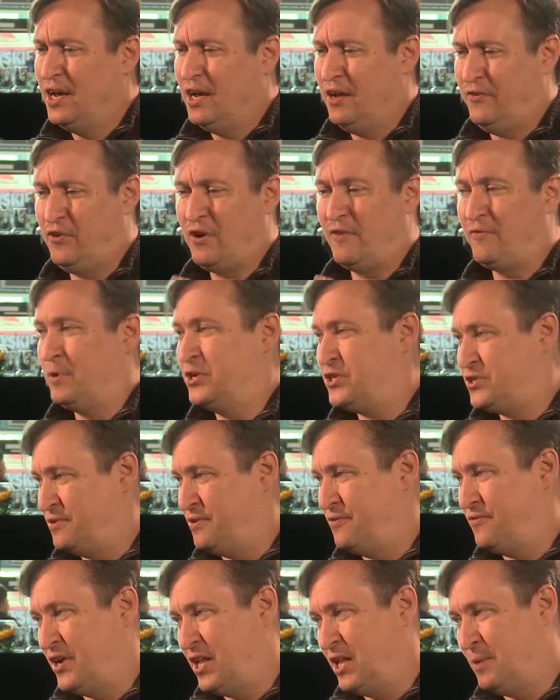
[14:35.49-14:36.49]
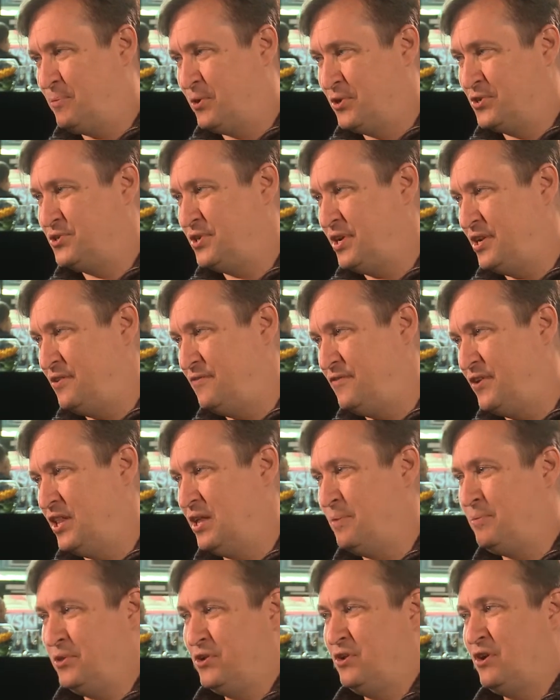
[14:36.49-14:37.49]
if you have a bunch of developers and they
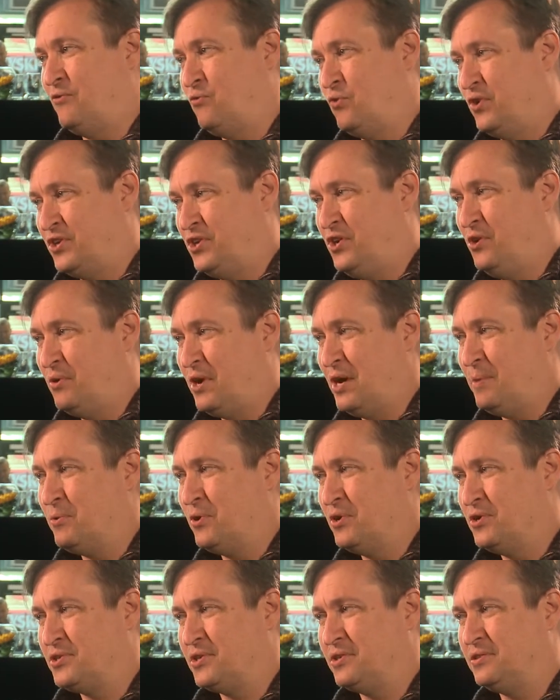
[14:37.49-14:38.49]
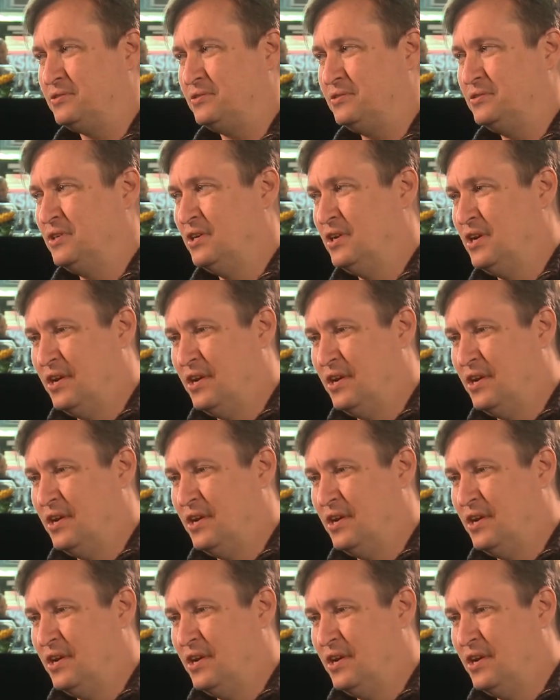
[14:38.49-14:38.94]
develop and you have one QA person,